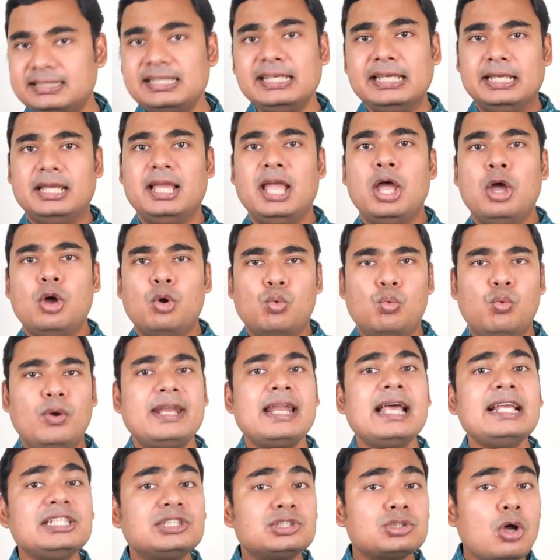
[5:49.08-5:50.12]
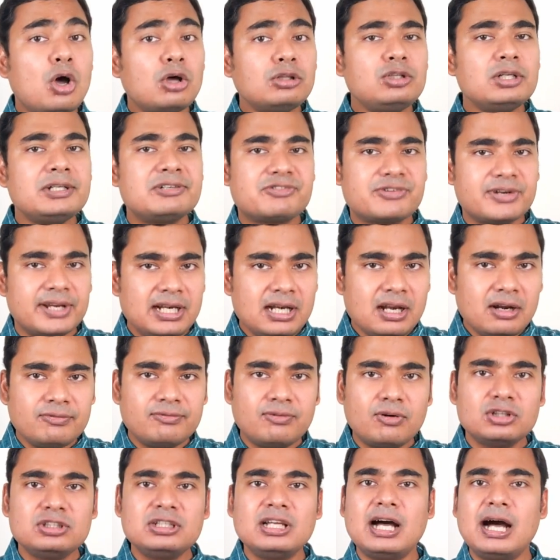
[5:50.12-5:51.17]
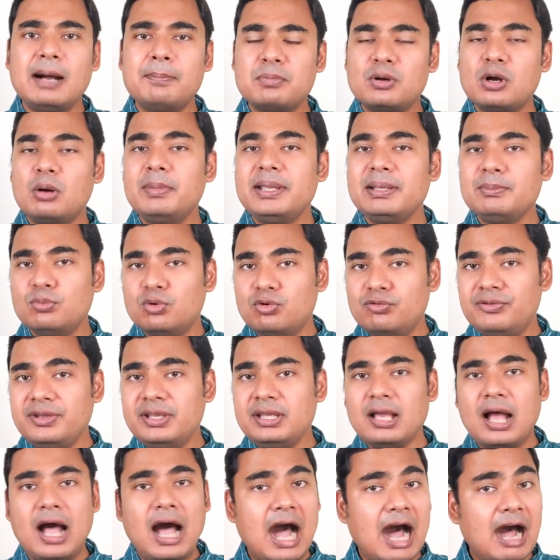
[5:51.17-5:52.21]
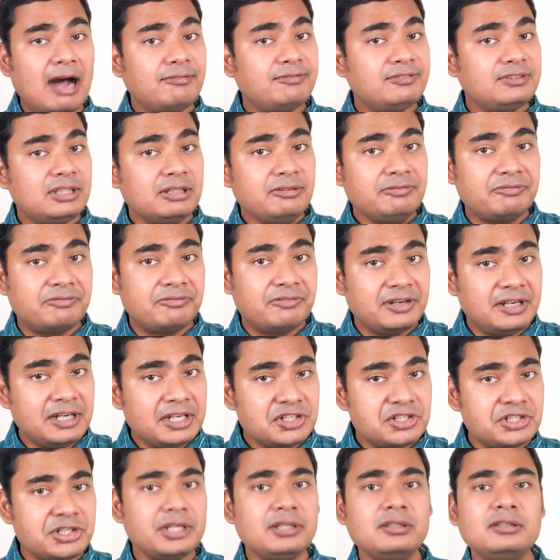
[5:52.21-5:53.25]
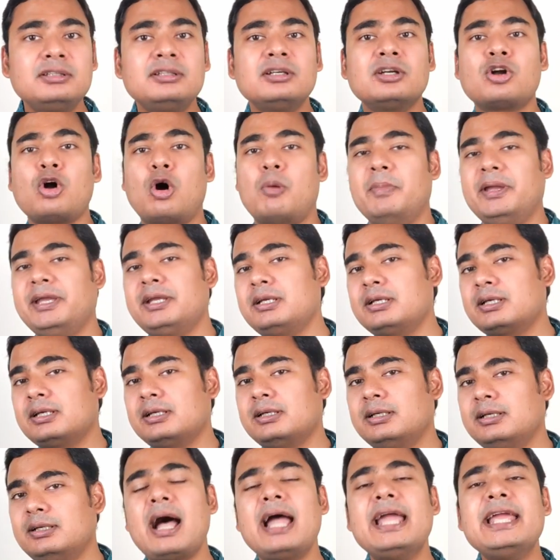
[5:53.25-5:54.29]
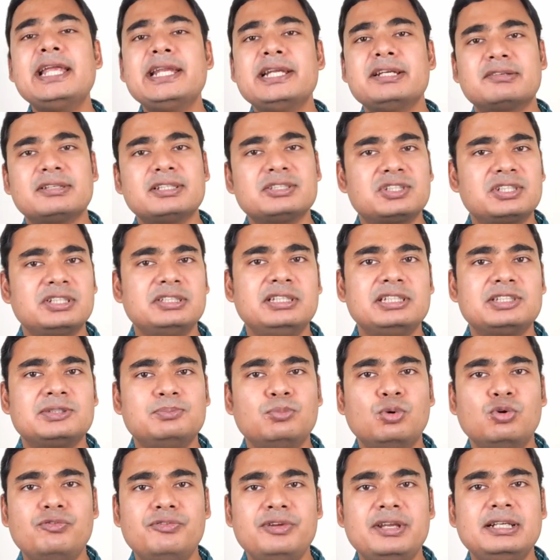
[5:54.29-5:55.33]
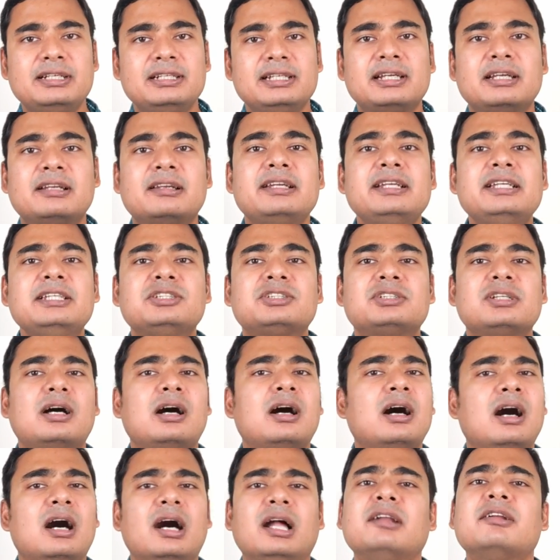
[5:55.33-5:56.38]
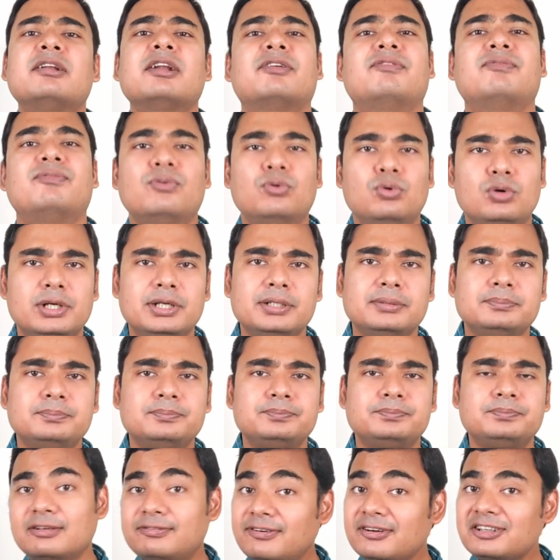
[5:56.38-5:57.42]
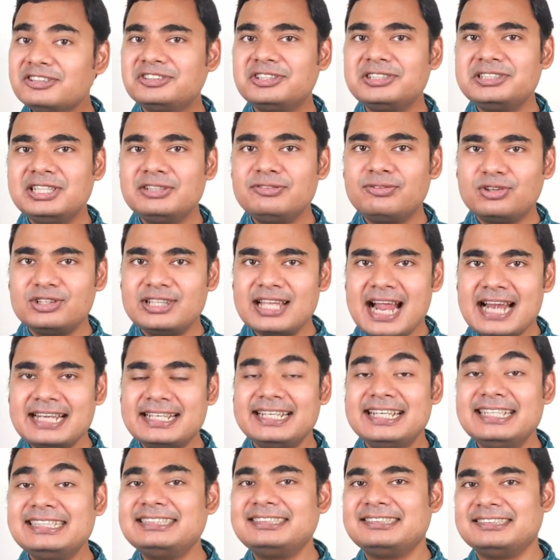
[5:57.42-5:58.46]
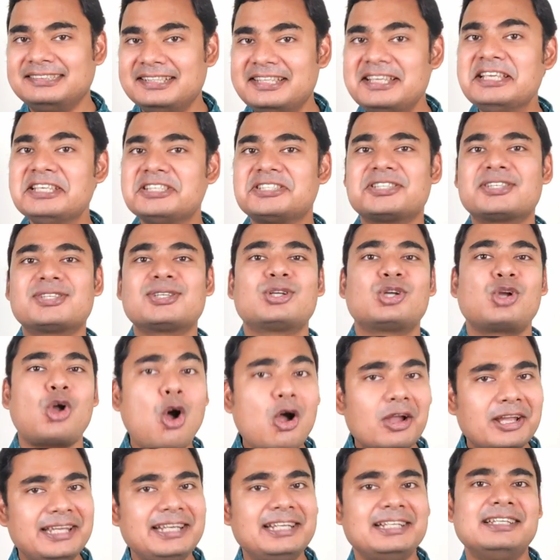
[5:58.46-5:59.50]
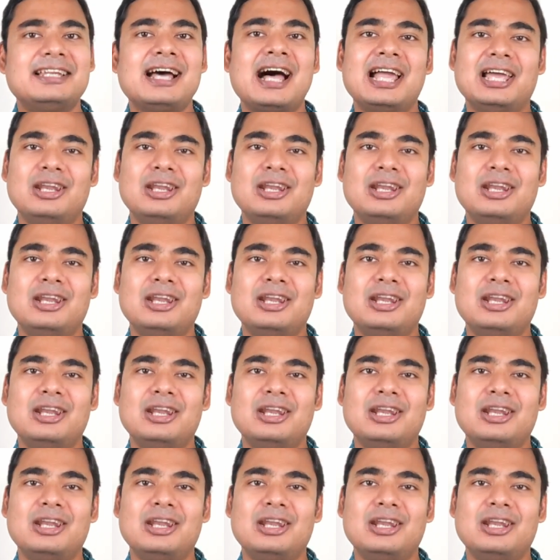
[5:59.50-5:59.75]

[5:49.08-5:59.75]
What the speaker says: See, when I saw the trailer for the upcoming movie, after finishing the comic, my interest in this movie decreased 100-fold. The first reason for that is this cocky